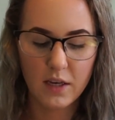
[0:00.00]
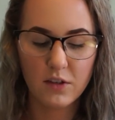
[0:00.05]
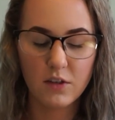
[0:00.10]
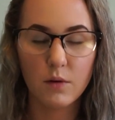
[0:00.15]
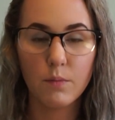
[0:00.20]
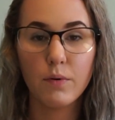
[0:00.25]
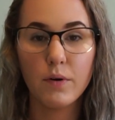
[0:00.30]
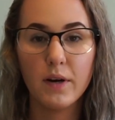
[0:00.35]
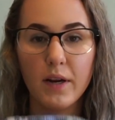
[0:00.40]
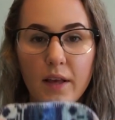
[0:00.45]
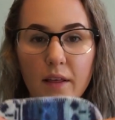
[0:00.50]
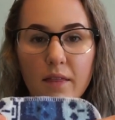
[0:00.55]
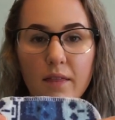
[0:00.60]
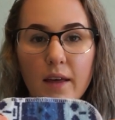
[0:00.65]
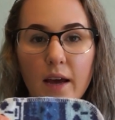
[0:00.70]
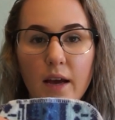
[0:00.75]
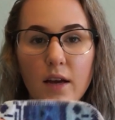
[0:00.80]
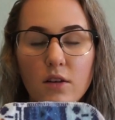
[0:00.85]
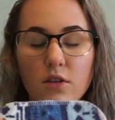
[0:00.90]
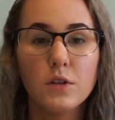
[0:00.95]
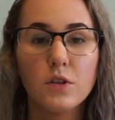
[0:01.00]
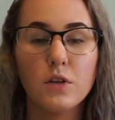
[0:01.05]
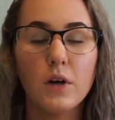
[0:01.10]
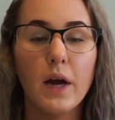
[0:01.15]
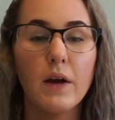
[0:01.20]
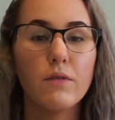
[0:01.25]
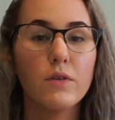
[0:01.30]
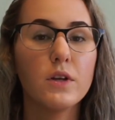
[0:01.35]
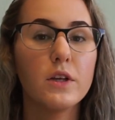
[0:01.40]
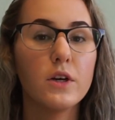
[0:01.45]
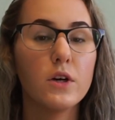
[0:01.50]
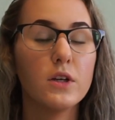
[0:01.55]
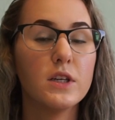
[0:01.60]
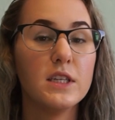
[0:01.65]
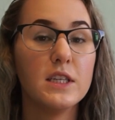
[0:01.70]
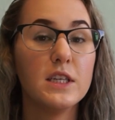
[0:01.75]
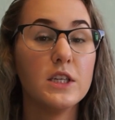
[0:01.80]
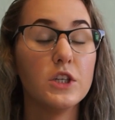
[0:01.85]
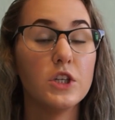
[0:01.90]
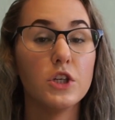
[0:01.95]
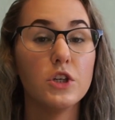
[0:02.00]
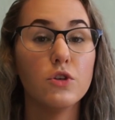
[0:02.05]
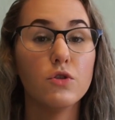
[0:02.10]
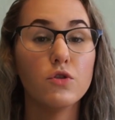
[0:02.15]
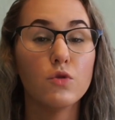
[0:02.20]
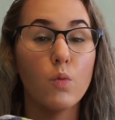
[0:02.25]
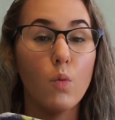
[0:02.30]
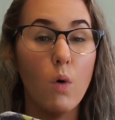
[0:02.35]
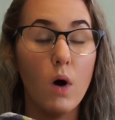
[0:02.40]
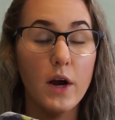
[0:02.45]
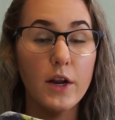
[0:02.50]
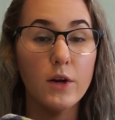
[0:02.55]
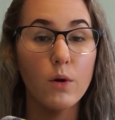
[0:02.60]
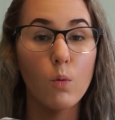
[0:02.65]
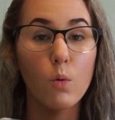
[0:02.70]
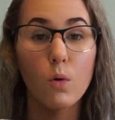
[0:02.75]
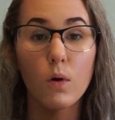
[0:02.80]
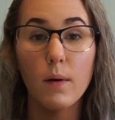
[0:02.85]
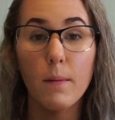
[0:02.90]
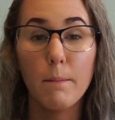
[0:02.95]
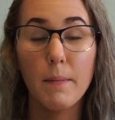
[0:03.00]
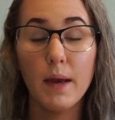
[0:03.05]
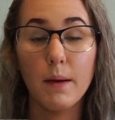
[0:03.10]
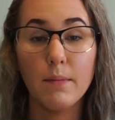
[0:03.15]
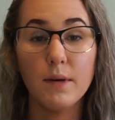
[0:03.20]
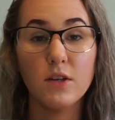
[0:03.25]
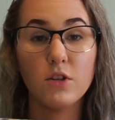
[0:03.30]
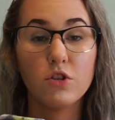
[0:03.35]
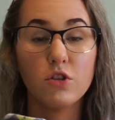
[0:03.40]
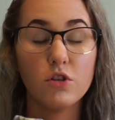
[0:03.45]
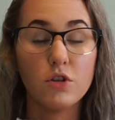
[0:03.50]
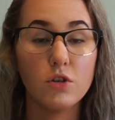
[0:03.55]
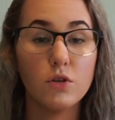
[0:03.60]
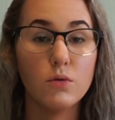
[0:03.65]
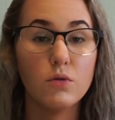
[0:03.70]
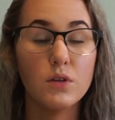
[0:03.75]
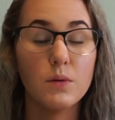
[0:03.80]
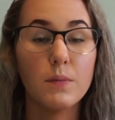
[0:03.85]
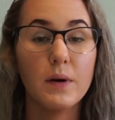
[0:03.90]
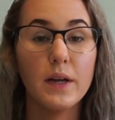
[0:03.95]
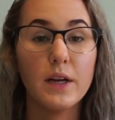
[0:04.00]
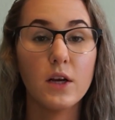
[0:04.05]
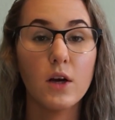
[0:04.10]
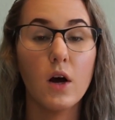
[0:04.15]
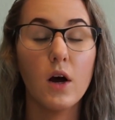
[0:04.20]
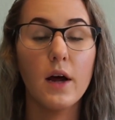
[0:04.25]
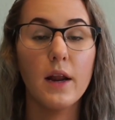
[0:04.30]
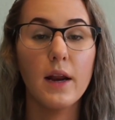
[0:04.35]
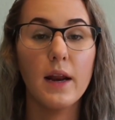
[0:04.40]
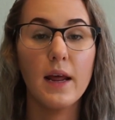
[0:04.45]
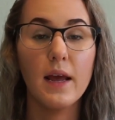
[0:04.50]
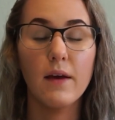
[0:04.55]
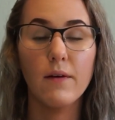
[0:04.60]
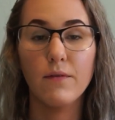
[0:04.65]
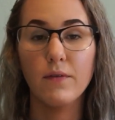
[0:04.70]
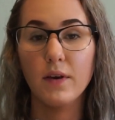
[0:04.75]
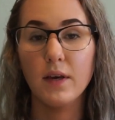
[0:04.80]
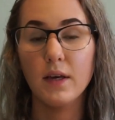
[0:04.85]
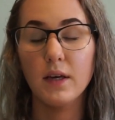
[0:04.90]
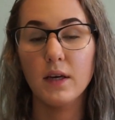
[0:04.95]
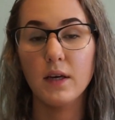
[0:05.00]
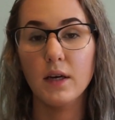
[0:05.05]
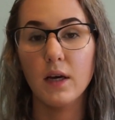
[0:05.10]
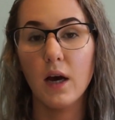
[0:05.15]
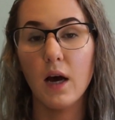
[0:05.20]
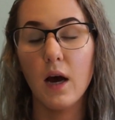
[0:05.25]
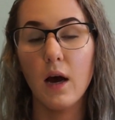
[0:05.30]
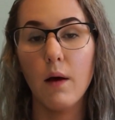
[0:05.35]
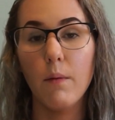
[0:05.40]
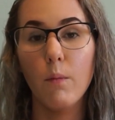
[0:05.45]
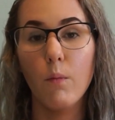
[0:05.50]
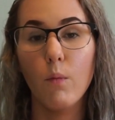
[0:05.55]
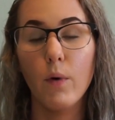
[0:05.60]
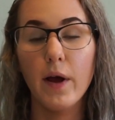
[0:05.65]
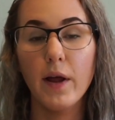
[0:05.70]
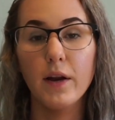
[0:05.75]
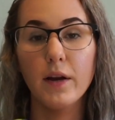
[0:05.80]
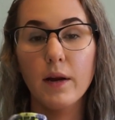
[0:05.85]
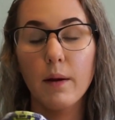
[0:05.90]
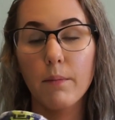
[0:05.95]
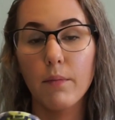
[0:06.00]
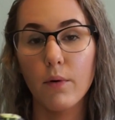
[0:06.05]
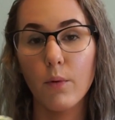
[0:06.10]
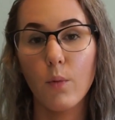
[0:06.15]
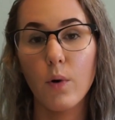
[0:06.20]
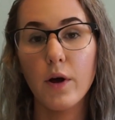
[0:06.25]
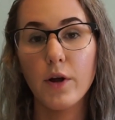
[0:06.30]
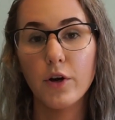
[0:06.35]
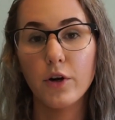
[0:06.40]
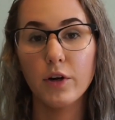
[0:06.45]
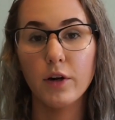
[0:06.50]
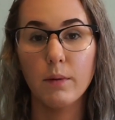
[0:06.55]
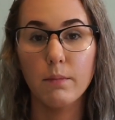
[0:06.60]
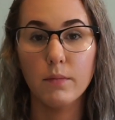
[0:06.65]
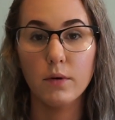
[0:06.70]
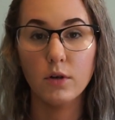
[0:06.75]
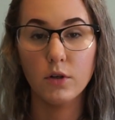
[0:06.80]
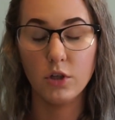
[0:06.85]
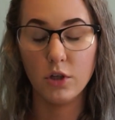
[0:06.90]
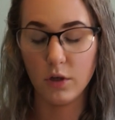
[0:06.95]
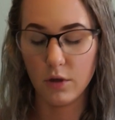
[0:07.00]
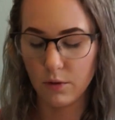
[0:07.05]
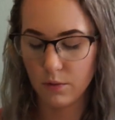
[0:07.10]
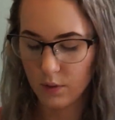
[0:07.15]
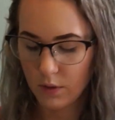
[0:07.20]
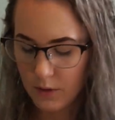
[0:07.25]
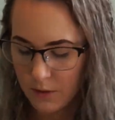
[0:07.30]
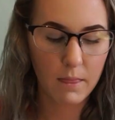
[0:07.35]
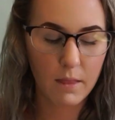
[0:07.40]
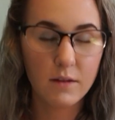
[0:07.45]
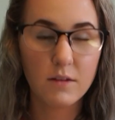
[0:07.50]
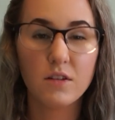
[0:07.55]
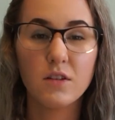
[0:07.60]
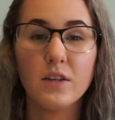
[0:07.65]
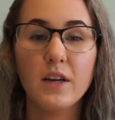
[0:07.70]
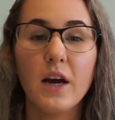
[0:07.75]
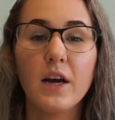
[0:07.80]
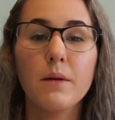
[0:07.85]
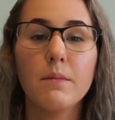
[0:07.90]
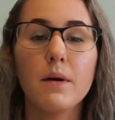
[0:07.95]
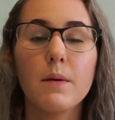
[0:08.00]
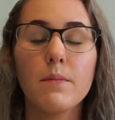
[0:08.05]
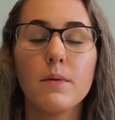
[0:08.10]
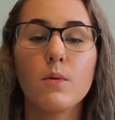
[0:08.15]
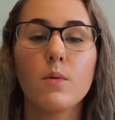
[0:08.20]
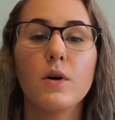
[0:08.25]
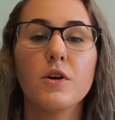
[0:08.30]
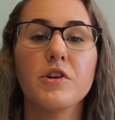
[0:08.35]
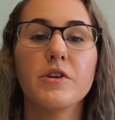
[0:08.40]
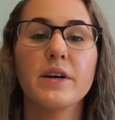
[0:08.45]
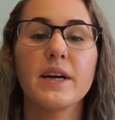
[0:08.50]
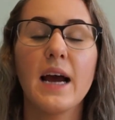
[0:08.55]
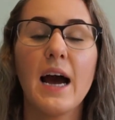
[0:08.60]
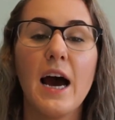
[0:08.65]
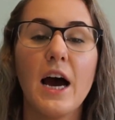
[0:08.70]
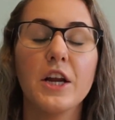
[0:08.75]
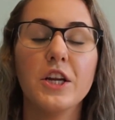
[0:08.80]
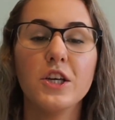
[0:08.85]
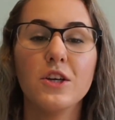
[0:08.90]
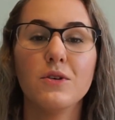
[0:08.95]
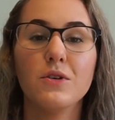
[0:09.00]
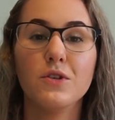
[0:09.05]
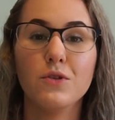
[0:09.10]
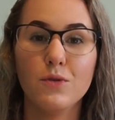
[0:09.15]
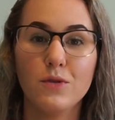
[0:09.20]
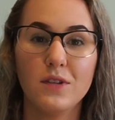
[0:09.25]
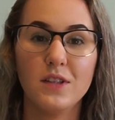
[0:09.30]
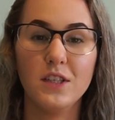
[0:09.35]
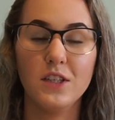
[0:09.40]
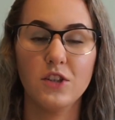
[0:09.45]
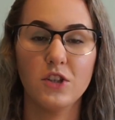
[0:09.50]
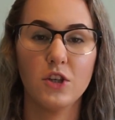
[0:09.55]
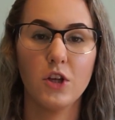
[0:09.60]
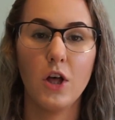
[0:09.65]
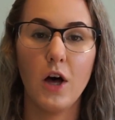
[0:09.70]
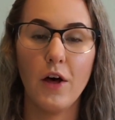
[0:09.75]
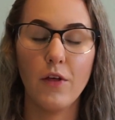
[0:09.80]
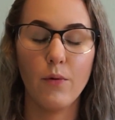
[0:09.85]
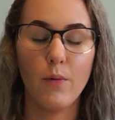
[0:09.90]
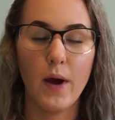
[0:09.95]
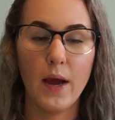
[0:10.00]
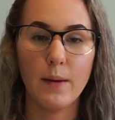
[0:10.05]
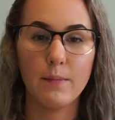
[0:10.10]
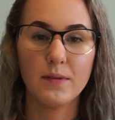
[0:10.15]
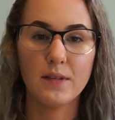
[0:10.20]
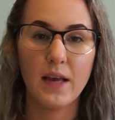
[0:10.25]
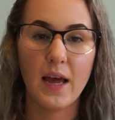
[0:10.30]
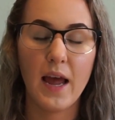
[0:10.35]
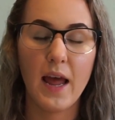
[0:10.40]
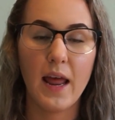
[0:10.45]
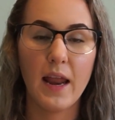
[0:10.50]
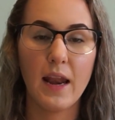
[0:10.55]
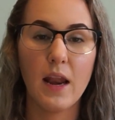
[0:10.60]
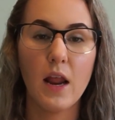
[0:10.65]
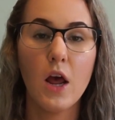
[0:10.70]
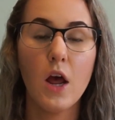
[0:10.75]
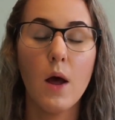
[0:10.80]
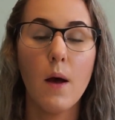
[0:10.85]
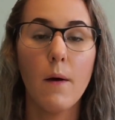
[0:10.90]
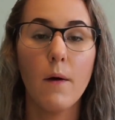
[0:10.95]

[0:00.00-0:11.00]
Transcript: are pretty thick, so I really only need to use 1 or maybe 2 depending on if he went number 1 or number 2. So now you might be wondering, how do you use these cloth wipes? And